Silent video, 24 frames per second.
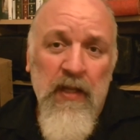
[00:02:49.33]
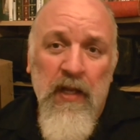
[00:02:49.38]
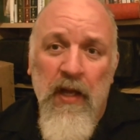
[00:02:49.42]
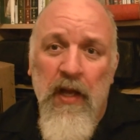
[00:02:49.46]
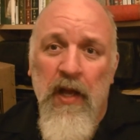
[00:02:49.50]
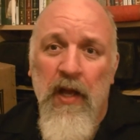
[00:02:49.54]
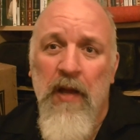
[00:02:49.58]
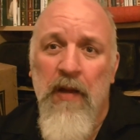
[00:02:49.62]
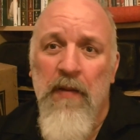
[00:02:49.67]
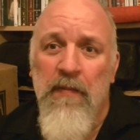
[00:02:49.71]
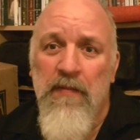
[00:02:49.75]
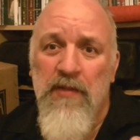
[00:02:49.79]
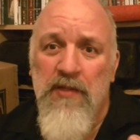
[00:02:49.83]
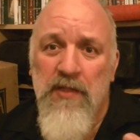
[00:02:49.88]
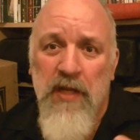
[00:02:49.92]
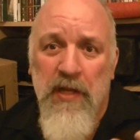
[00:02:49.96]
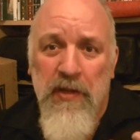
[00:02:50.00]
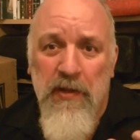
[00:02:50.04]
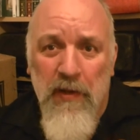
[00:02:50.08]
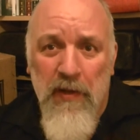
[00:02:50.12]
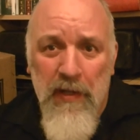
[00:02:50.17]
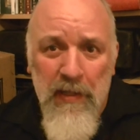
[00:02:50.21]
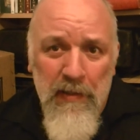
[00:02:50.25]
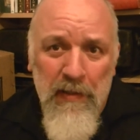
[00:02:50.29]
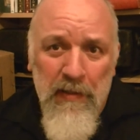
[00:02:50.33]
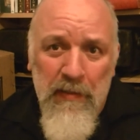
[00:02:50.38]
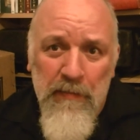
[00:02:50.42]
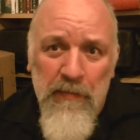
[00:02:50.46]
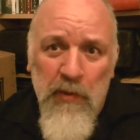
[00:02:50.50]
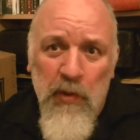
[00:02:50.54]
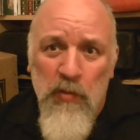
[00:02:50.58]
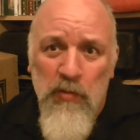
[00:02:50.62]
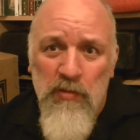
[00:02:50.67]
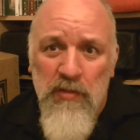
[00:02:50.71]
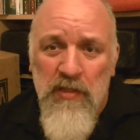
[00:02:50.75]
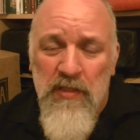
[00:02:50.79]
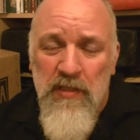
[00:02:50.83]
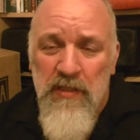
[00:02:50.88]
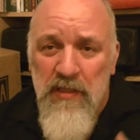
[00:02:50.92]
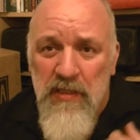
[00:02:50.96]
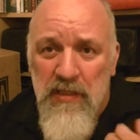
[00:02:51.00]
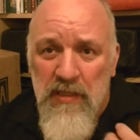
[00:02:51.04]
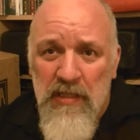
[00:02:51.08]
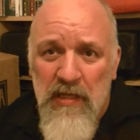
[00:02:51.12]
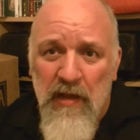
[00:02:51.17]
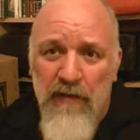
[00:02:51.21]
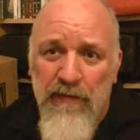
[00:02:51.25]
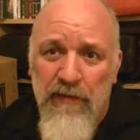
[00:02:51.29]
um, so you got malts and
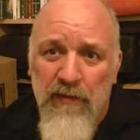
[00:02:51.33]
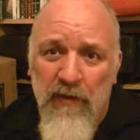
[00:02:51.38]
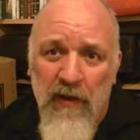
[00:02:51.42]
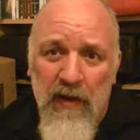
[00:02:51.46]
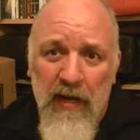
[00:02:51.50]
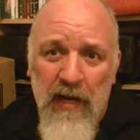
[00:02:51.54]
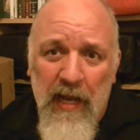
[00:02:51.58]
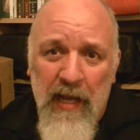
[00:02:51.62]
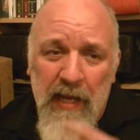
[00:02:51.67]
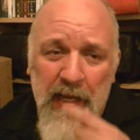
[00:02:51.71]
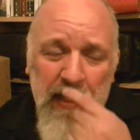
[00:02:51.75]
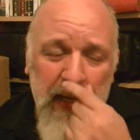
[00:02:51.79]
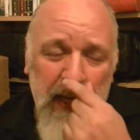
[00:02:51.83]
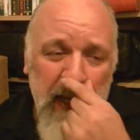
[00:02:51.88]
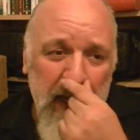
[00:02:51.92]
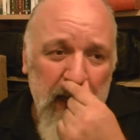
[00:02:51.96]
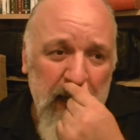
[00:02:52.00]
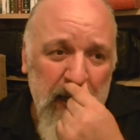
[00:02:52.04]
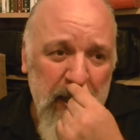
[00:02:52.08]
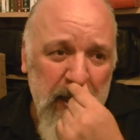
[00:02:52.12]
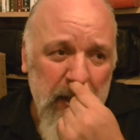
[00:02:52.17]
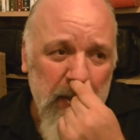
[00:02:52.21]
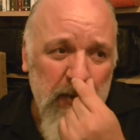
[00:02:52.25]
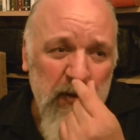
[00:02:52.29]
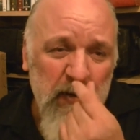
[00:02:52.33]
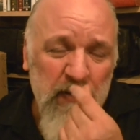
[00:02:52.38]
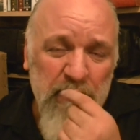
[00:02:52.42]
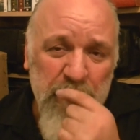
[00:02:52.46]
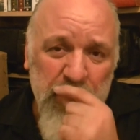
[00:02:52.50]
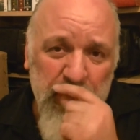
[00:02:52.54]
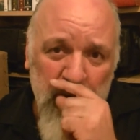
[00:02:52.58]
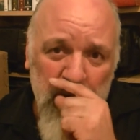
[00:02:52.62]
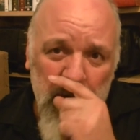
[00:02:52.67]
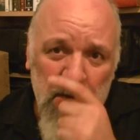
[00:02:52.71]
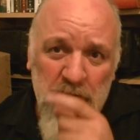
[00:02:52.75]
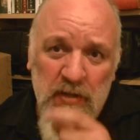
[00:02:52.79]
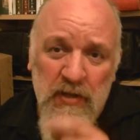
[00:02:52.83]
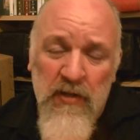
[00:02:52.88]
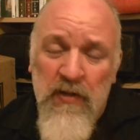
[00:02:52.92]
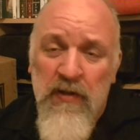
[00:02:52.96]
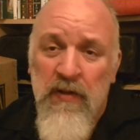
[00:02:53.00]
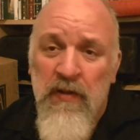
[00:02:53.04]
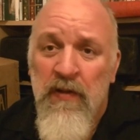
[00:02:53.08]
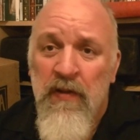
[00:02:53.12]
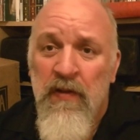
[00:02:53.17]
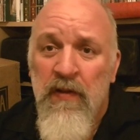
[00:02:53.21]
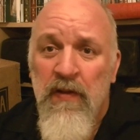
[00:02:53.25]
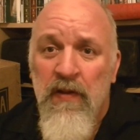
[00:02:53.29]
stuff like that in there liquid food
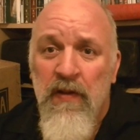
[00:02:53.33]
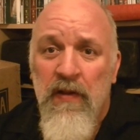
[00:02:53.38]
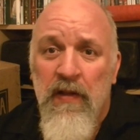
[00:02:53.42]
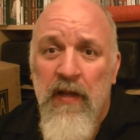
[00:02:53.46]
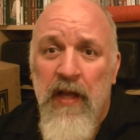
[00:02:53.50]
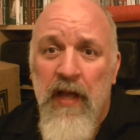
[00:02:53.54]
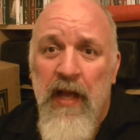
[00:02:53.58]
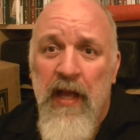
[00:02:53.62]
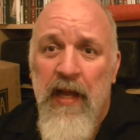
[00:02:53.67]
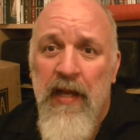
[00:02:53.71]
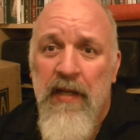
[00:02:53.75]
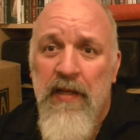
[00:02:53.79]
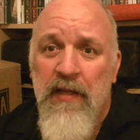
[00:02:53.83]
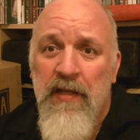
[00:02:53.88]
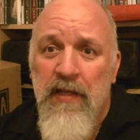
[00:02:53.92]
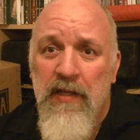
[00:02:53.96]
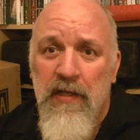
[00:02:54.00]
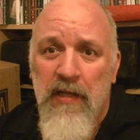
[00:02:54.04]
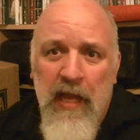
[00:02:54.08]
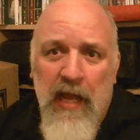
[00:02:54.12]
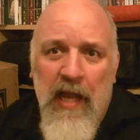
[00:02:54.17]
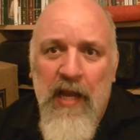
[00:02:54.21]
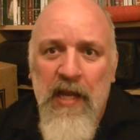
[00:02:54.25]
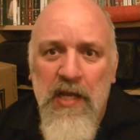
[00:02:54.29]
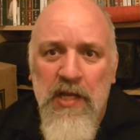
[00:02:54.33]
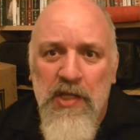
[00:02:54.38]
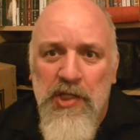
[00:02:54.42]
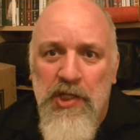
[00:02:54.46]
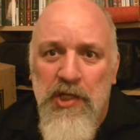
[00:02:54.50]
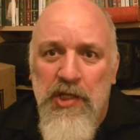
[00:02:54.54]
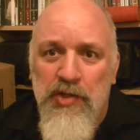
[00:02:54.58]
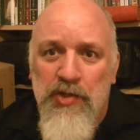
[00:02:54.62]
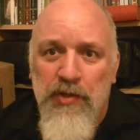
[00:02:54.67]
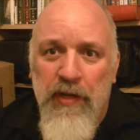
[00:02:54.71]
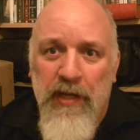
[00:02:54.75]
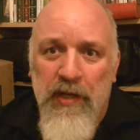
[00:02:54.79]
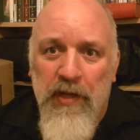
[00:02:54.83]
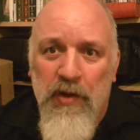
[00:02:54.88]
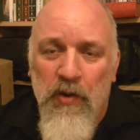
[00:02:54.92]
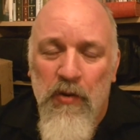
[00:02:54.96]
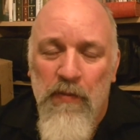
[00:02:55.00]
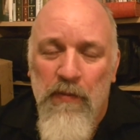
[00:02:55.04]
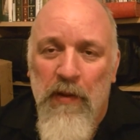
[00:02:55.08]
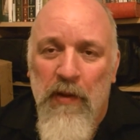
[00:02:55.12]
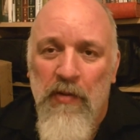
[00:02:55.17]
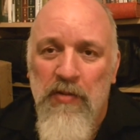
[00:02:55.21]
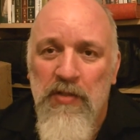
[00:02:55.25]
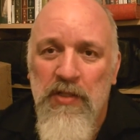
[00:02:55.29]
and energy drink
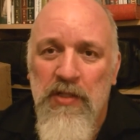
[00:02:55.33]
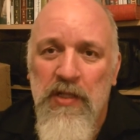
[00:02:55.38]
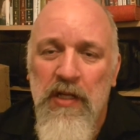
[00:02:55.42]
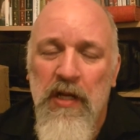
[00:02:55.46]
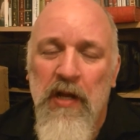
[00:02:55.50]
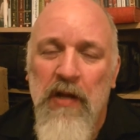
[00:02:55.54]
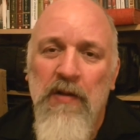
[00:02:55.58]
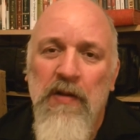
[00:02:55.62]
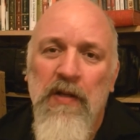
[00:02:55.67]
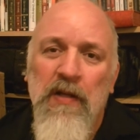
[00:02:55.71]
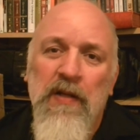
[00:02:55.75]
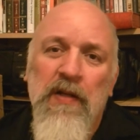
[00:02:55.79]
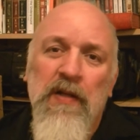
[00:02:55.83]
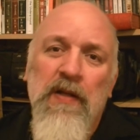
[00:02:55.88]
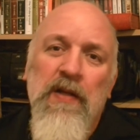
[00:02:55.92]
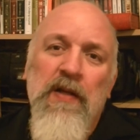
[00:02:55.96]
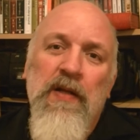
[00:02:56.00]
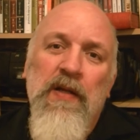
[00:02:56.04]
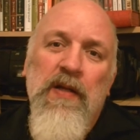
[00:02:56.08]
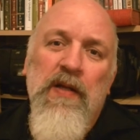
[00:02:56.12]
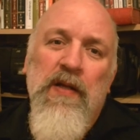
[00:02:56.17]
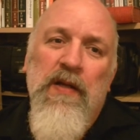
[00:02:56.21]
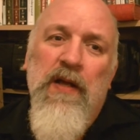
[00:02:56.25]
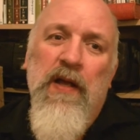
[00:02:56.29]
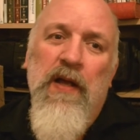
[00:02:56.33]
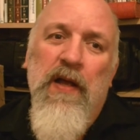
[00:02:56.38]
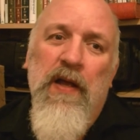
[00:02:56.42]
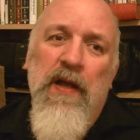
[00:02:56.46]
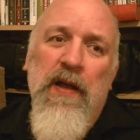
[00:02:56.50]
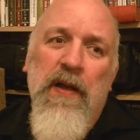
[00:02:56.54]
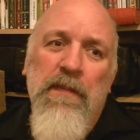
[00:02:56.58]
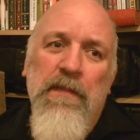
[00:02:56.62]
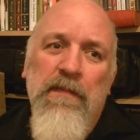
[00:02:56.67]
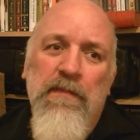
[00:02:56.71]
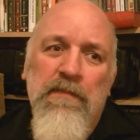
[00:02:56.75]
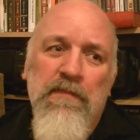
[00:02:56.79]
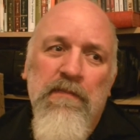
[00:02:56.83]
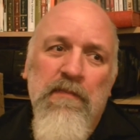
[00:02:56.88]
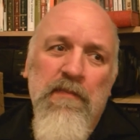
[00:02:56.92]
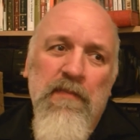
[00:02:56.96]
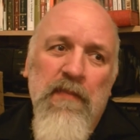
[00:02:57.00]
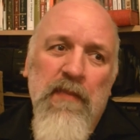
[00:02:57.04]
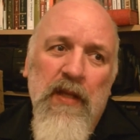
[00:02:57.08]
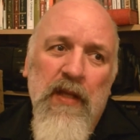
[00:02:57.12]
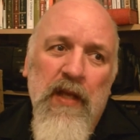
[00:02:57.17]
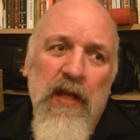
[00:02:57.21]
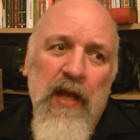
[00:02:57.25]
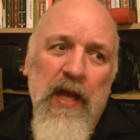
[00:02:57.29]
almost you know um,
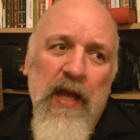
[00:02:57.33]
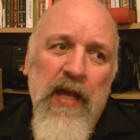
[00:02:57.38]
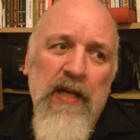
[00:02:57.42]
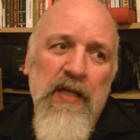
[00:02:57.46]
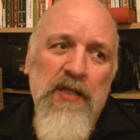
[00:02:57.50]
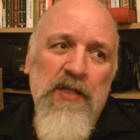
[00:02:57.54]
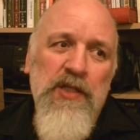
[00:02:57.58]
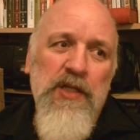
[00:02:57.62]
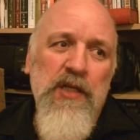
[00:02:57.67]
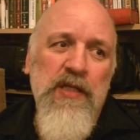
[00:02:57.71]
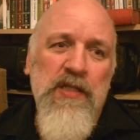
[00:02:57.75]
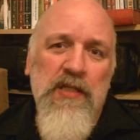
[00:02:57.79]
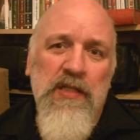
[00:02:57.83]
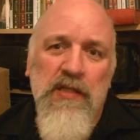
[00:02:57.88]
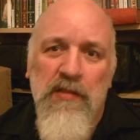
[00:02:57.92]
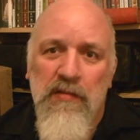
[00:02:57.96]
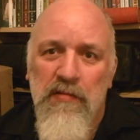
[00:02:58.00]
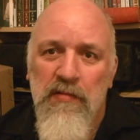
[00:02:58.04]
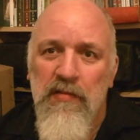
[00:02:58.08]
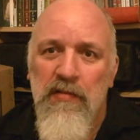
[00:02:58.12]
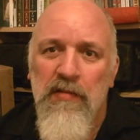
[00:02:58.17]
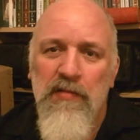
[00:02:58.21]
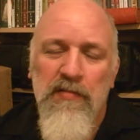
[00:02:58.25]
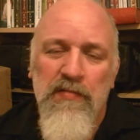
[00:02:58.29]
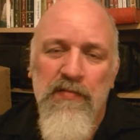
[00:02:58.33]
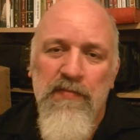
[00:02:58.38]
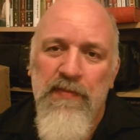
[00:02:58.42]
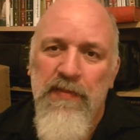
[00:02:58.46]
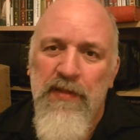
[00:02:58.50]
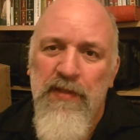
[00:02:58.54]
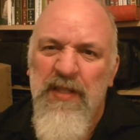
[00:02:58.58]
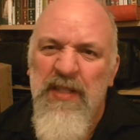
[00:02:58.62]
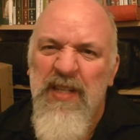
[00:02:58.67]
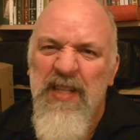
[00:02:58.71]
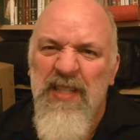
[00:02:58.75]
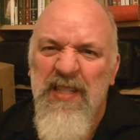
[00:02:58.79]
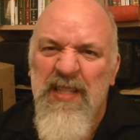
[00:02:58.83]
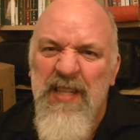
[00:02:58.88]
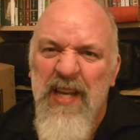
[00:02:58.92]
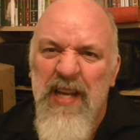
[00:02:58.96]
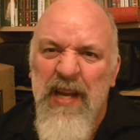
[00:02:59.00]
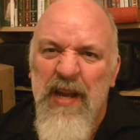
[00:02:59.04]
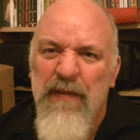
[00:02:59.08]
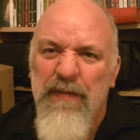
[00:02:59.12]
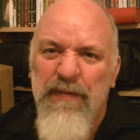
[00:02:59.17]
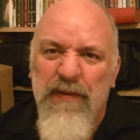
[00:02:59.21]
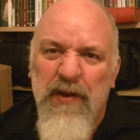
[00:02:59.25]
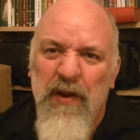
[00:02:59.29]
and just just
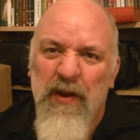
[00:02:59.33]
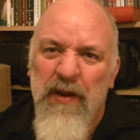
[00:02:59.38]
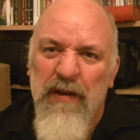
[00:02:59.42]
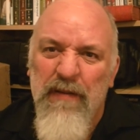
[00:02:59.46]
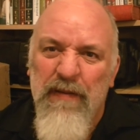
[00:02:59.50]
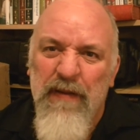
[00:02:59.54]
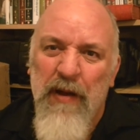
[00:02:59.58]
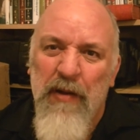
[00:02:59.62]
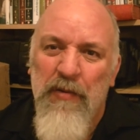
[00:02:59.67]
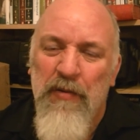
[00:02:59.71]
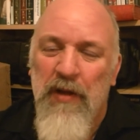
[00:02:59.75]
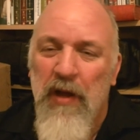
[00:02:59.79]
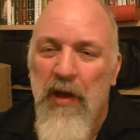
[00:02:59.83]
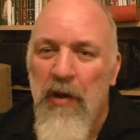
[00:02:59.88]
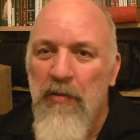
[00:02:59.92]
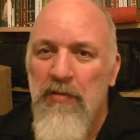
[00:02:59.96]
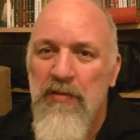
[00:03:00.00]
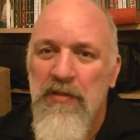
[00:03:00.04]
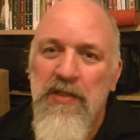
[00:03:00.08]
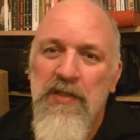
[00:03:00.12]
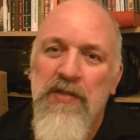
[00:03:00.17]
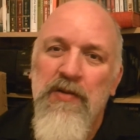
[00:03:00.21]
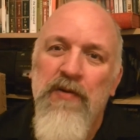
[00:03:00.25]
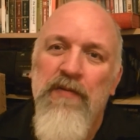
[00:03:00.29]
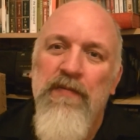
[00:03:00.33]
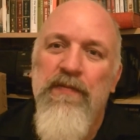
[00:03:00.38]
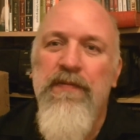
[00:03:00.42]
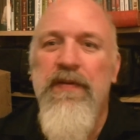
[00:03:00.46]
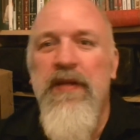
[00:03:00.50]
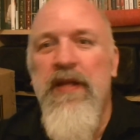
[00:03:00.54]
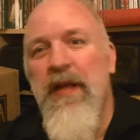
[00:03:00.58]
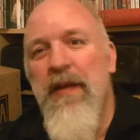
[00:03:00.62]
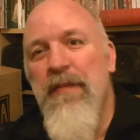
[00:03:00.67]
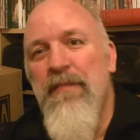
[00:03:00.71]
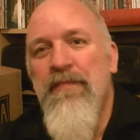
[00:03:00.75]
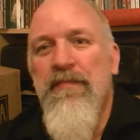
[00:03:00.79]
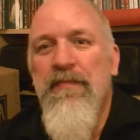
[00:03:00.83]
enough kind of alcohol to sort of yeah